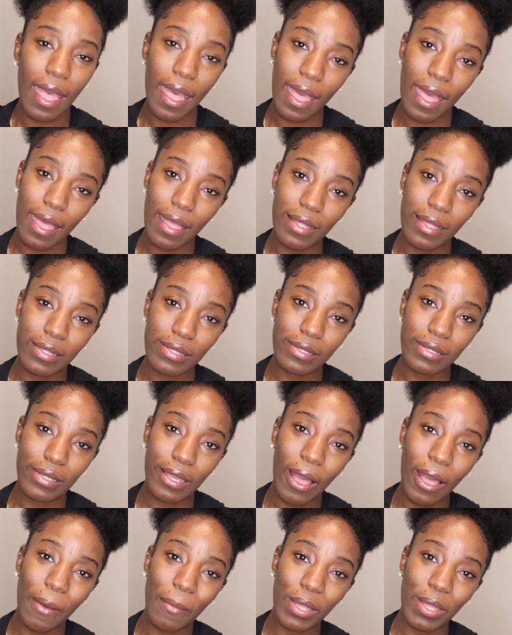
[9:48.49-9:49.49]
and
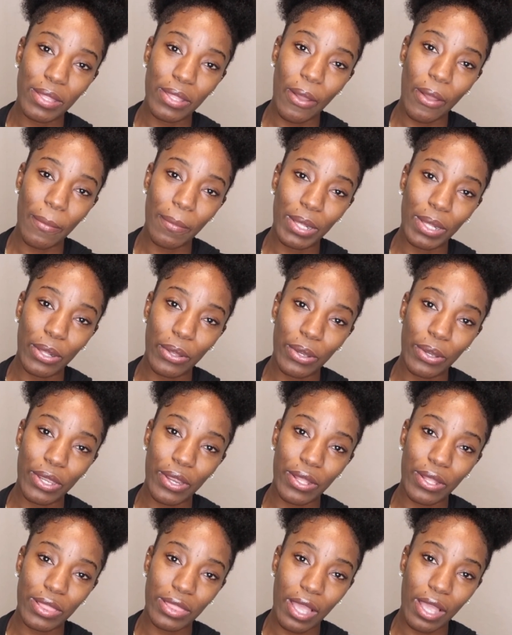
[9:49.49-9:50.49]
comment down below
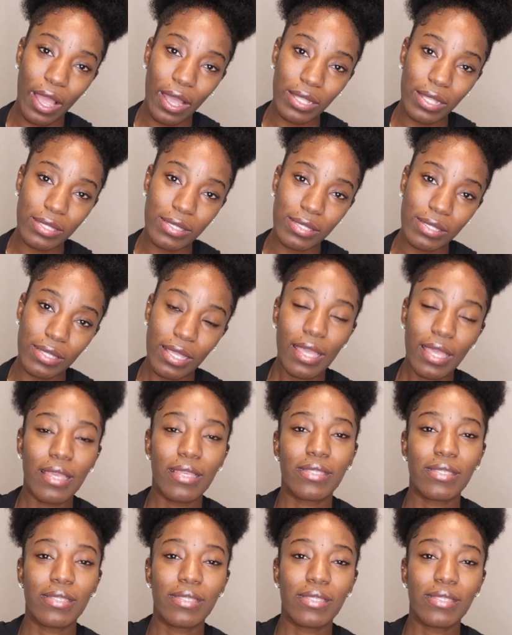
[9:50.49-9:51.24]
your thoughts.